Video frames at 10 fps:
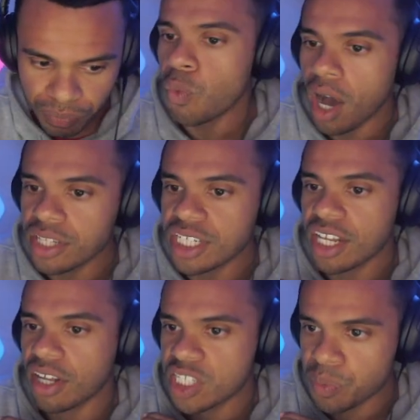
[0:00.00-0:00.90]
If you want
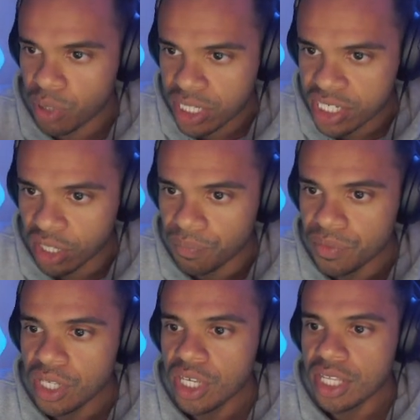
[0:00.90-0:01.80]
to get on this
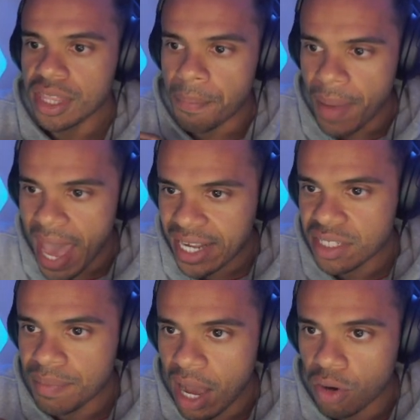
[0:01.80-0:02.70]
pre-sale, the
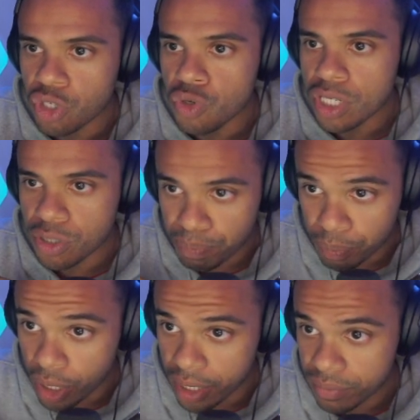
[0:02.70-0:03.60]
max amount you can
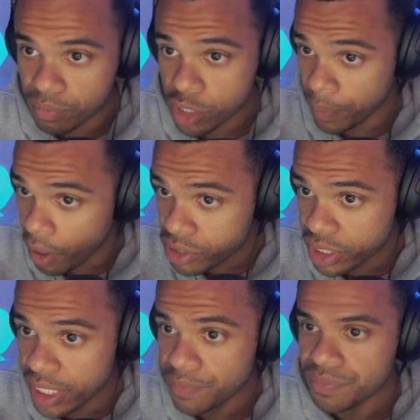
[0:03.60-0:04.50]
put,
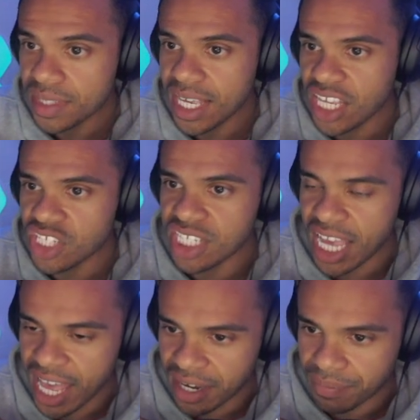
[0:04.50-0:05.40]
supposedly, is
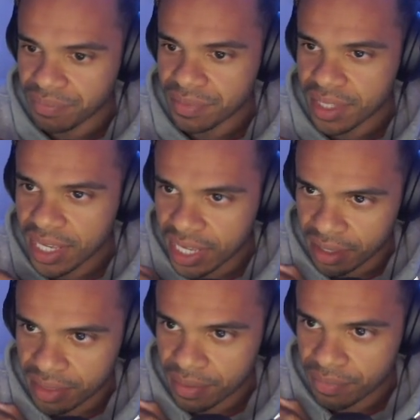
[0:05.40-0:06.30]
ten
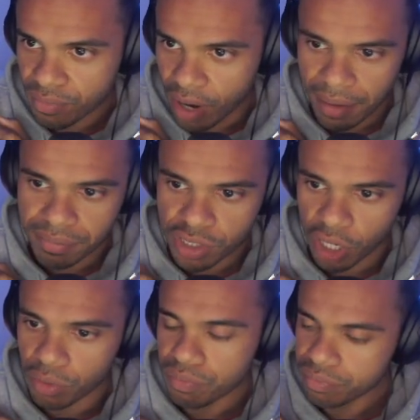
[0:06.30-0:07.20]
E T H,
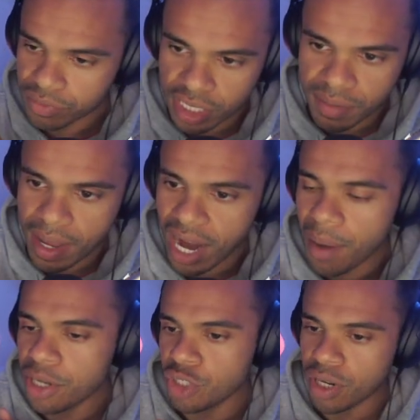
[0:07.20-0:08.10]
right? So doesn't
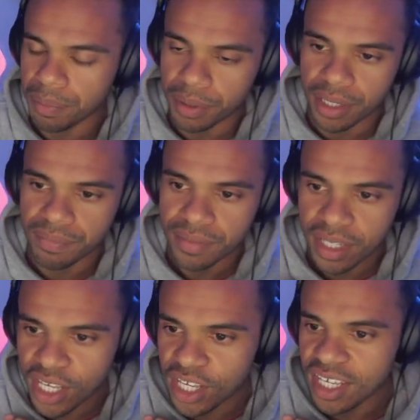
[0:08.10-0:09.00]
matter how much you want to put,
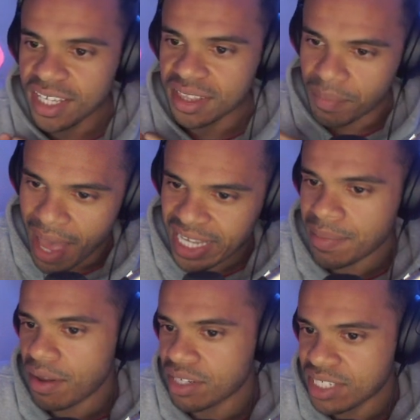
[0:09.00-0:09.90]
the
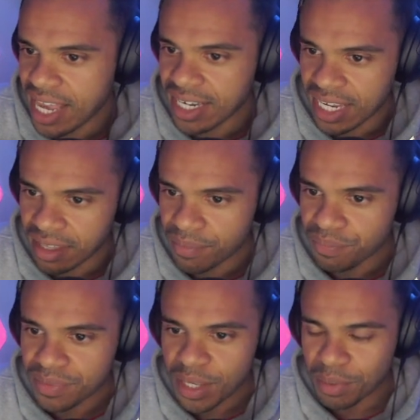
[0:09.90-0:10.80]
max amount is ten E T
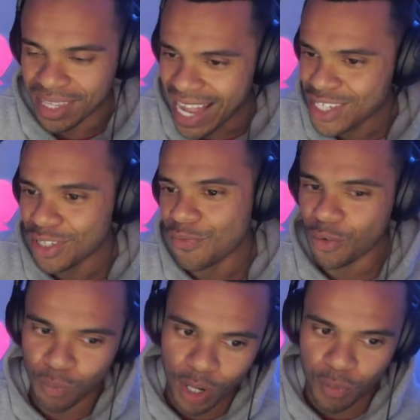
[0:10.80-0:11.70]
H. But that's
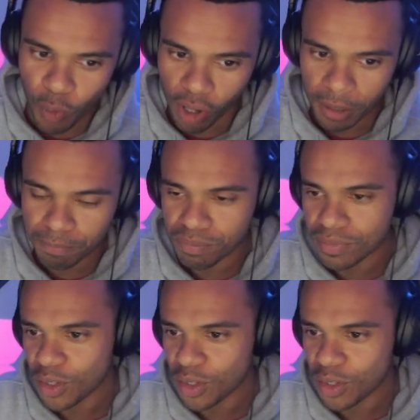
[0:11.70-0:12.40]
only for one wallet.